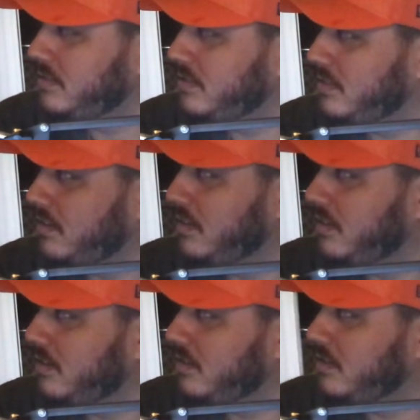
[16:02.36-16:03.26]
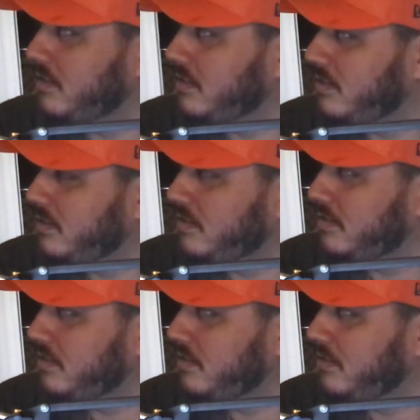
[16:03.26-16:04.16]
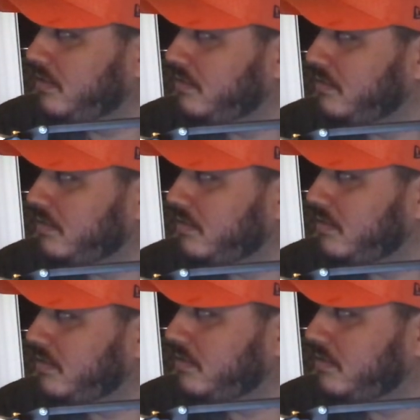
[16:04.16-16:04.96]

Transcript: (not speaking)